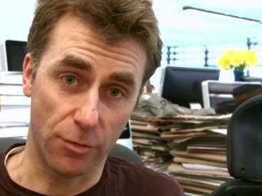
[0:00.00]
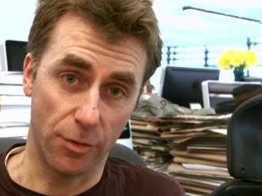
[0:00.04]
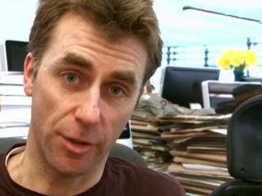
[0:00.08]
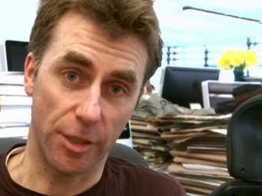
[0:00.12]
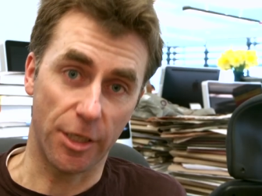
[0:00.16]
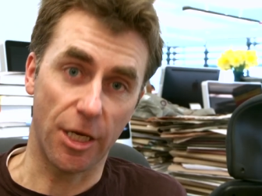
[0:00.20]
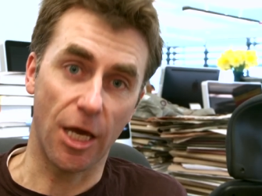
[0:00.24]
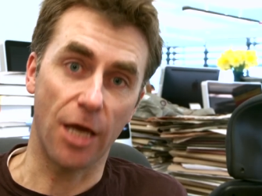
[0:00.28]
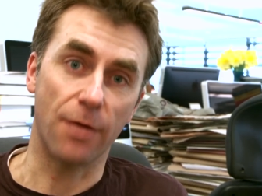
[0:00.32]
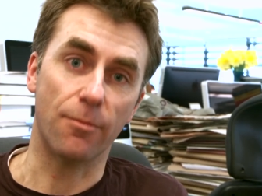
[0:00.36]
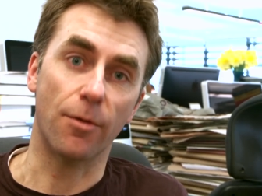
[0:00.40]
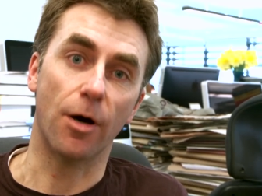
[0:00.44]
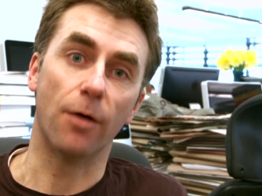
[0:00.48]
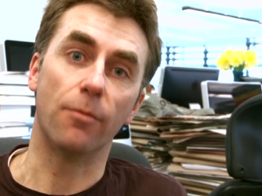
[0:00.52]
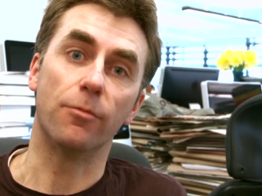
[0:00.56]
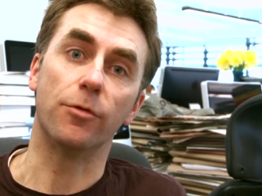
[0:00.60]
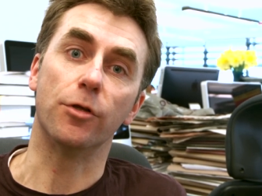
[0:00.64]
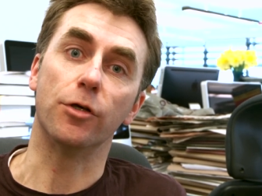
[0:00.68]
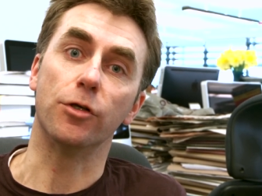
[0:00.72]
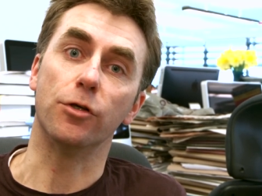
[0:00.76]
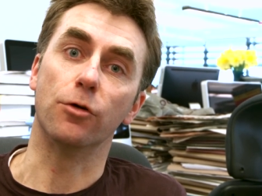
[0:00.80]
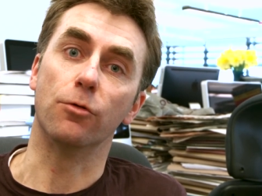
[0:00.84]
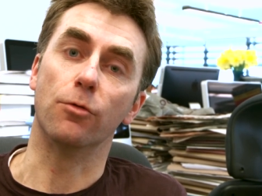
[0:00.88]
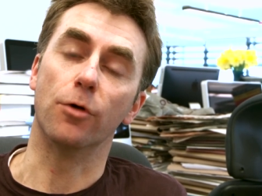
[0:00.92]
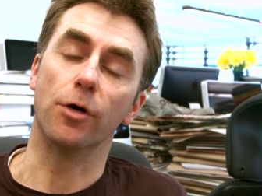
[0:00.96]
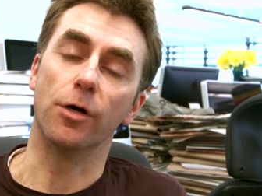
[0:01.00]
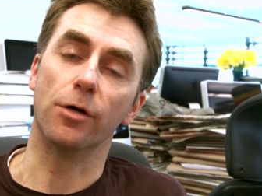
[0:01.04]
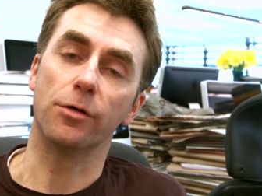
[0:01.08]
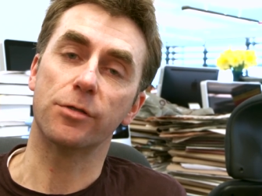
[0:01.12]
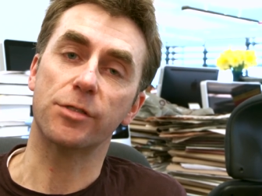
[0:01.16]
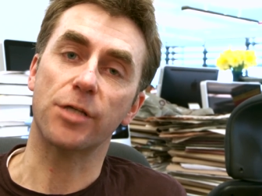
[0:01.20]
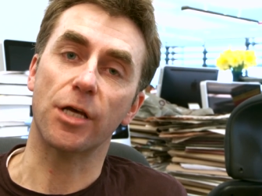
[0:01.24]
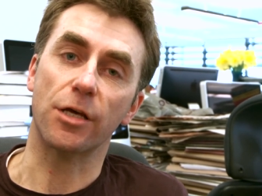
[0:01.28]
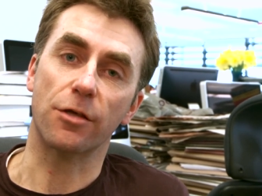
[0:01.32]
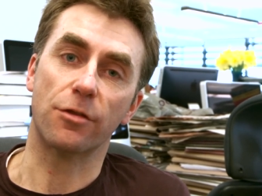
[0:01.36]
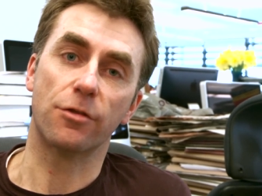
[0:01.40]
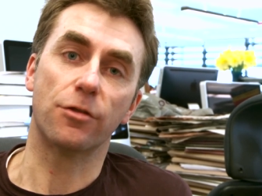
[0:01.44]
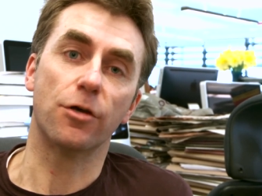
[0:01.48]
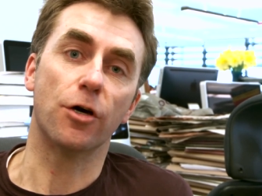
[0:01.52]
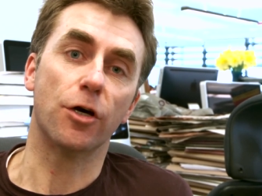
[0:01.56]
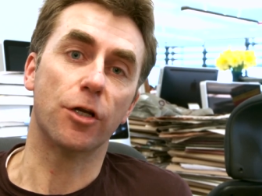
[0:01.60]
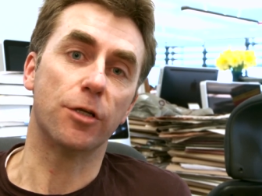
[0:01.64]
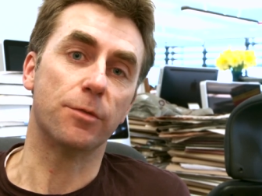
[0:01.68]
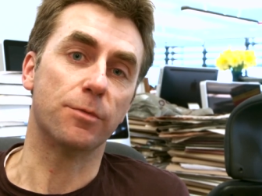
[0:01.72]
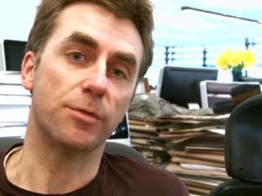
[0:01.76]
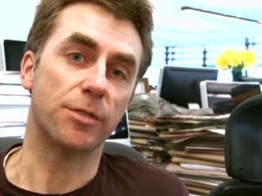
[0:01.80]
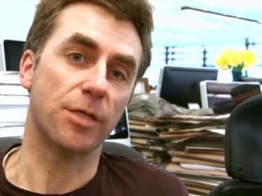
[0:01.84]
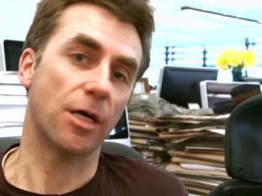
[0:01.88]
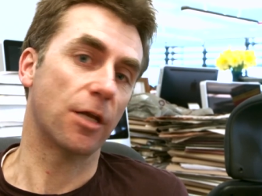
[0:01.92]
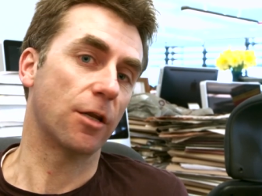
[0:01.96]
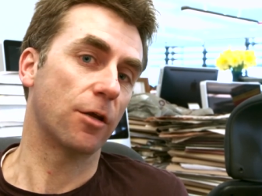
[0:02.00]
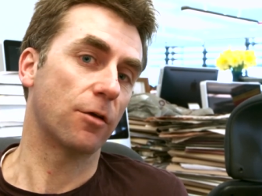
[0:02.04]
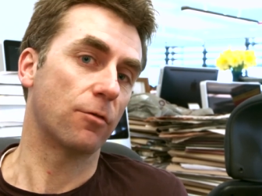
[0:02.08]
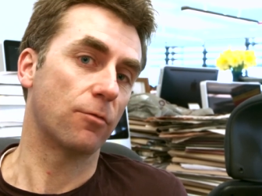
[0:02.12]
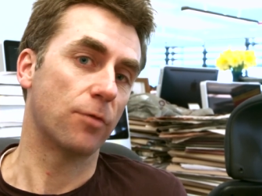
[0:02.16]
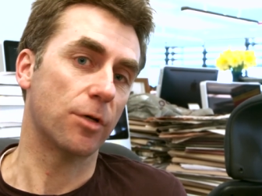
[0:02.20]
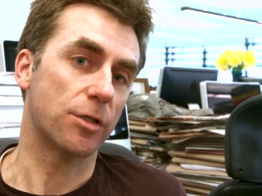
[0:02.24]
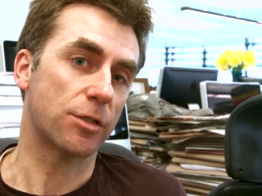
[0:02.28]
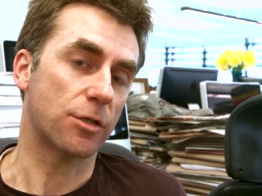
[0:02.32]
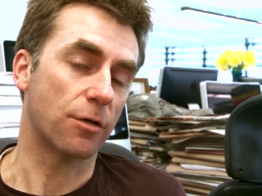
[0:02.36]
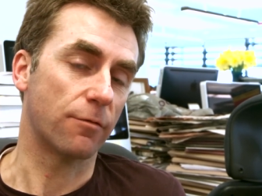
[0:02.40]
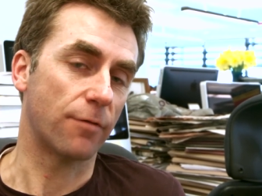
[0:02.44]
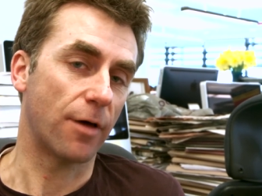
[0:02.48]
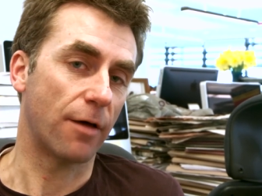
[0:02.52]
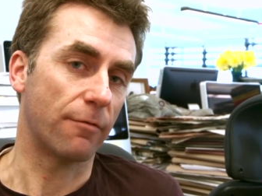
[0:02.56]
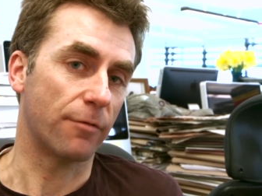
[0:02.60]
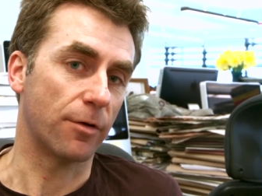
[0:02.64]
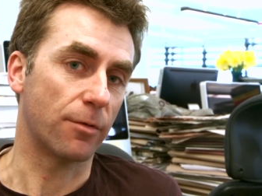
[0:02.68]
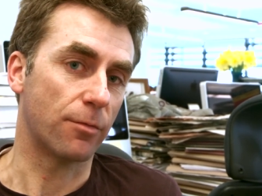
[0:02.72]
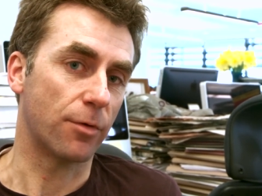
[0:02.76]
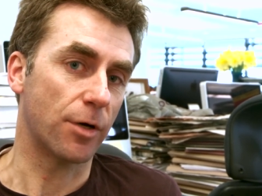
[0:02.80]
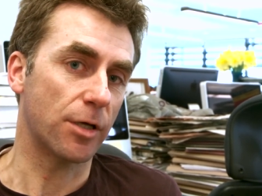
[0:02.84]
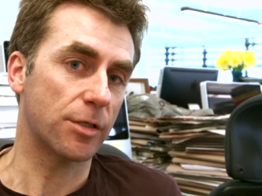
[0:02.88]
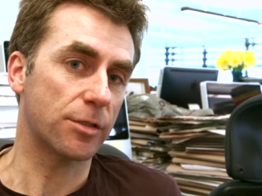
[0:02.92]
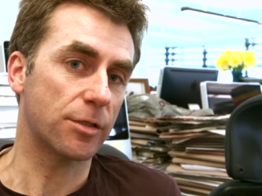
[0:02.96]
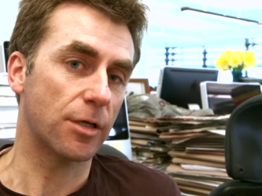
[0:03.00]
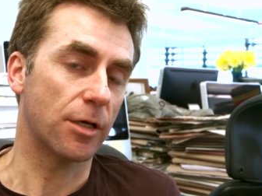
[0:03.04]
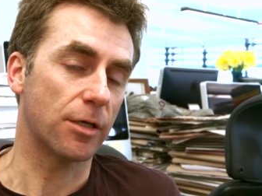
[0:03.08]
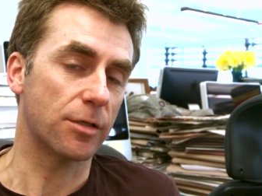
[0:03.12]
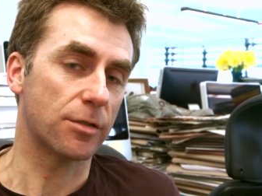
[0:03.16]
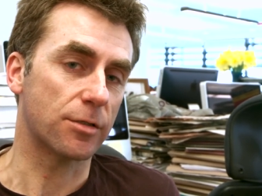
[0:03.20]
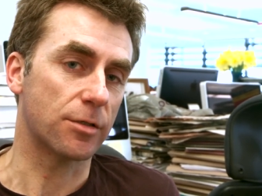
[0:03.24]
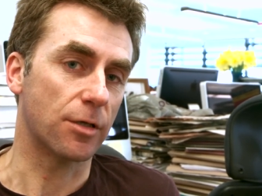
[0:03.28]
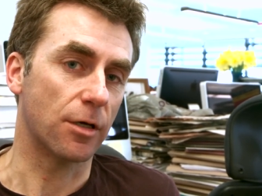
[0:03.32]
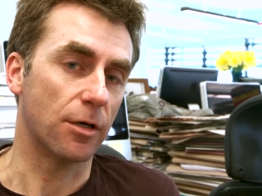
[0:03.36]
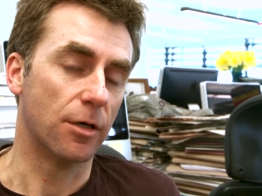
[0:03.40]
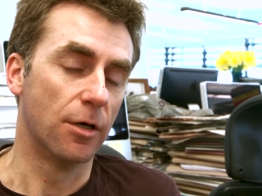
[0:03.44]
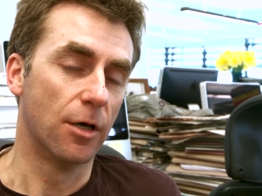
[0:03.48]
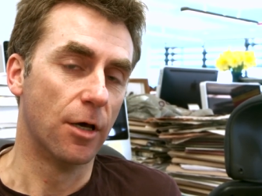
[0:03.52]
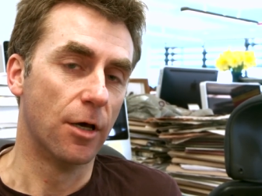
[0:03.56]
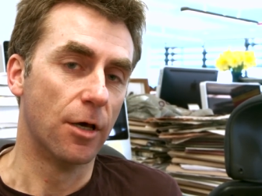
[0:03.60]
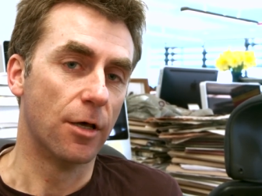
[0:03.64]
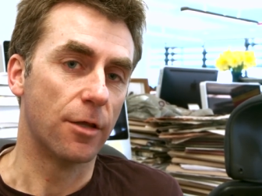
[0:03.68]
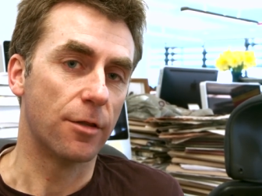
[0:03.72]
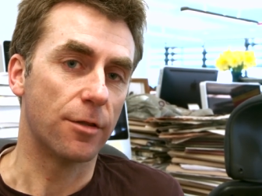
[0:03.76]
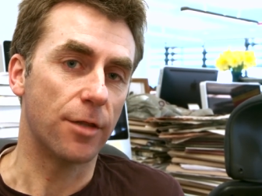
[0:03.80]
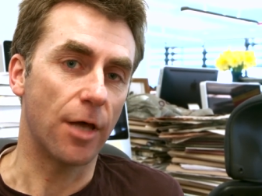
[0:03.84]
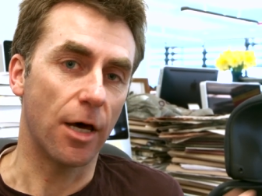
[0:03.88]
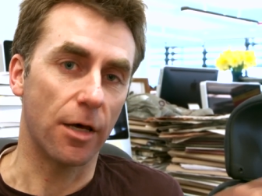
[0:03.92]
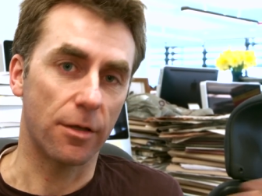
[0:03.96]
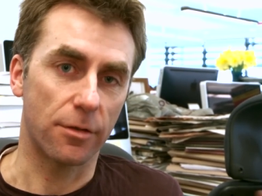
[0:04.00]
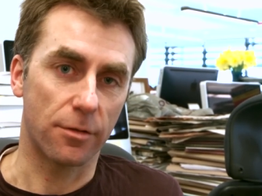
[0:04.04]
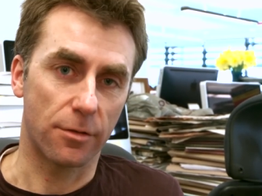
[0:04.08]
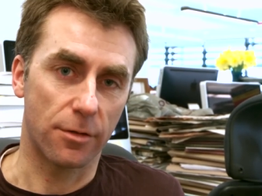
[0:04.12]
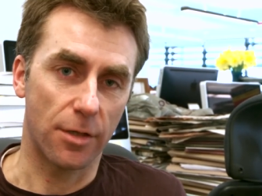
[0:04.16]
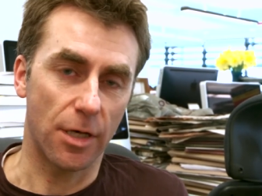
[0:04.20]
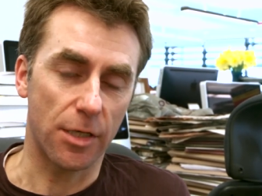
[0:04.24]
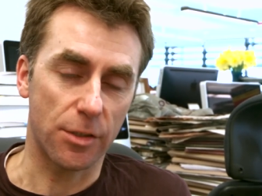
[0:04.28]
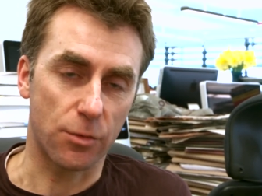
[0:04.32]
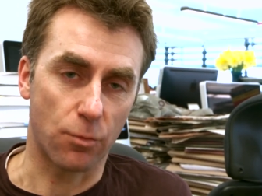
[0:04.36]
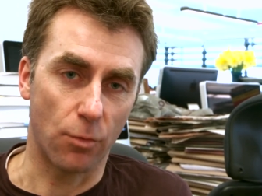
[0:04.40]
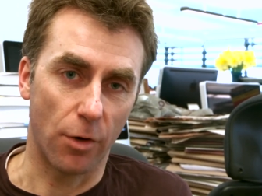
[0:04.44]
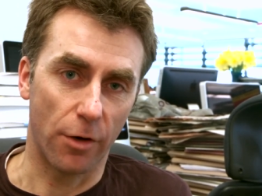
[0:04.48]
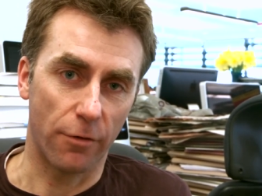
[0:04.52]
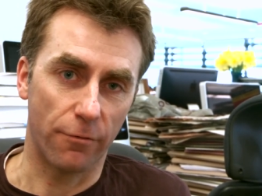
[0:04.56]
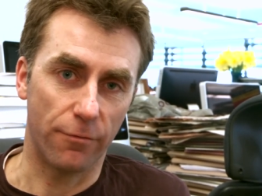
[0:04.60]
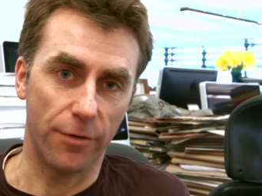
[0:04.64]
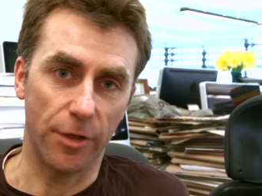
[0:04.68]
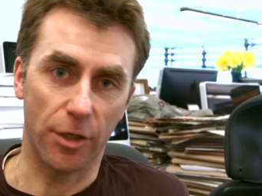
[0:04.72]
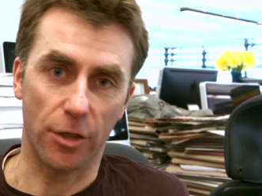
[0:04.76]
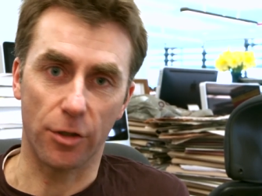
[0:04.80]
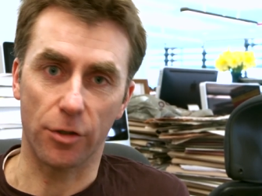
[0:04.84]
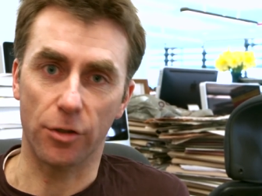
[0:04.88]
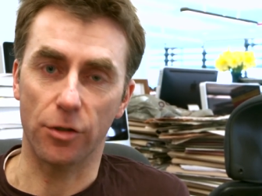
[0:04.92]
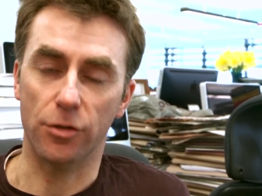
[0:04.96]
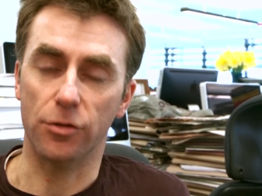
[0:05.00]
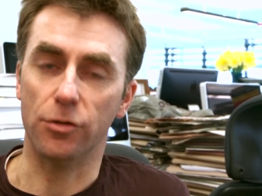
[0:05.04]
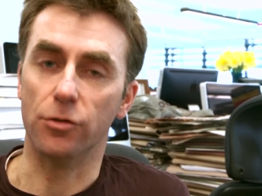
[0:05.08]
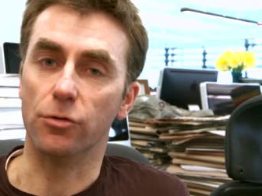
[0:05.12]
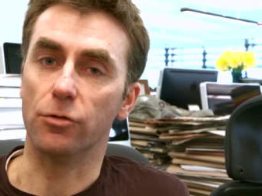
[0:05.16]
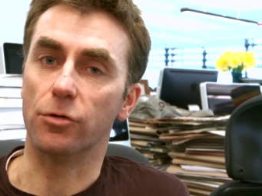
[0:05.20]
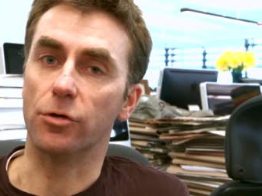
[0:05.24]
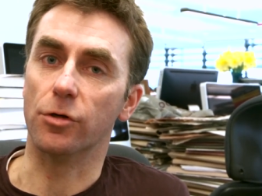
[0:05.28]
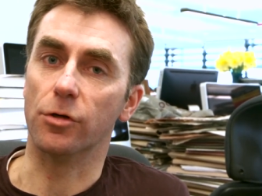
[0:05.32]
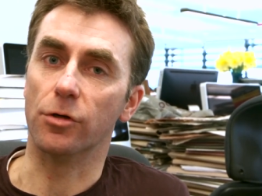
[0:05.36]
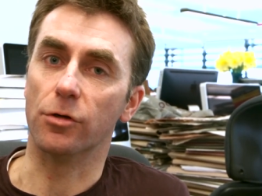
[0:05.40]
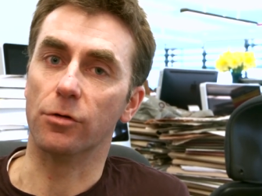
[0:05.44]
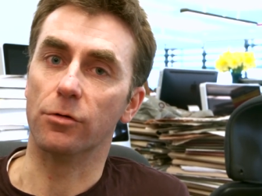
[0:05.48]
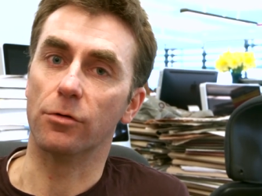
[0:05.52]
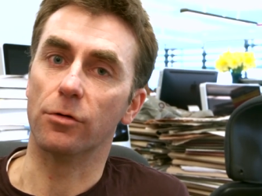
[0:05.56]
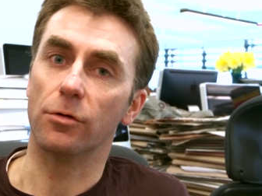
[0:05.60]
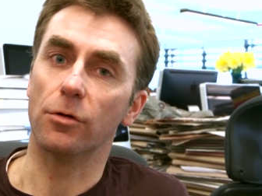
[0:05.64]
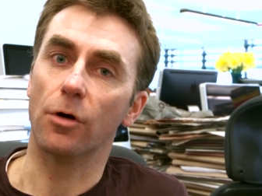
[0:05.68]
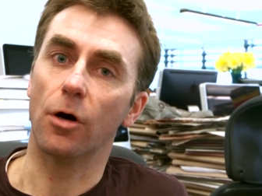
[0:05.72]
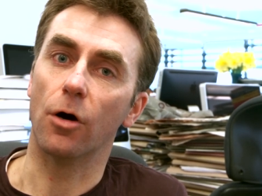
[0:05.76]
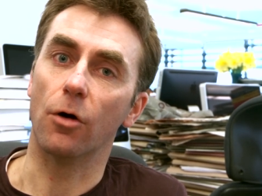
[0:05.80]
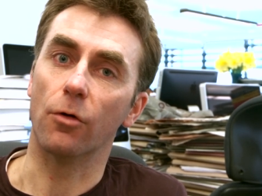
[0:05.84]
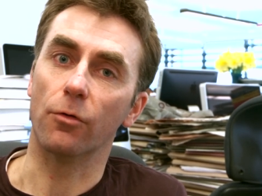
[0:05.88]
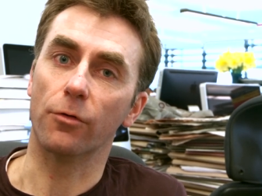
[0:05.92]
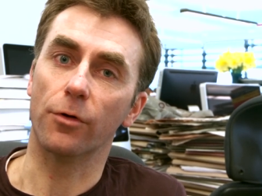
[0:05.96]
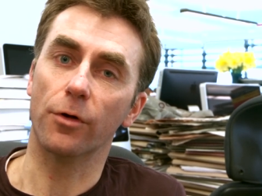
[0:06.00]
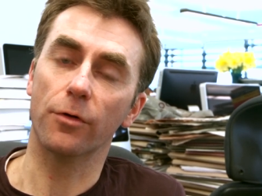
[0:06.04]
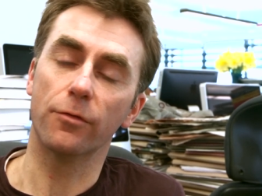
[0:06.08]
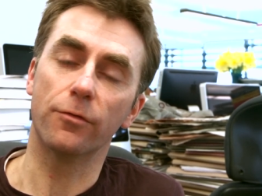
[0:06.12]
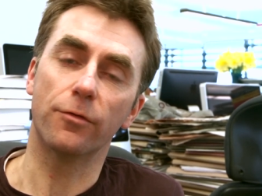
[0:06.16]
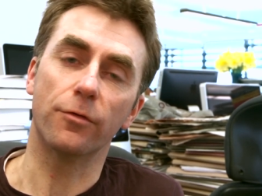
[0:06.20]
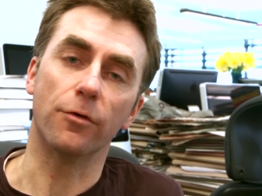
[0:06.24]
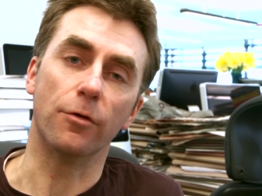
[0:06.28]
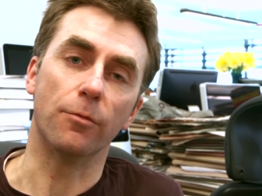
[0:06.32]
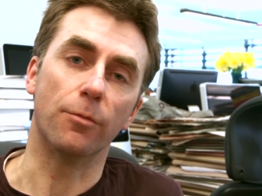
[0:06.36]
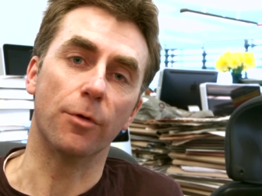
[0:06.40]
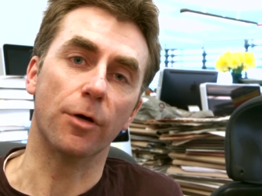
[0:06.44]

and it came up that you were, say, 30% at risk of having breast cancer, that's one figure that you can hold on to.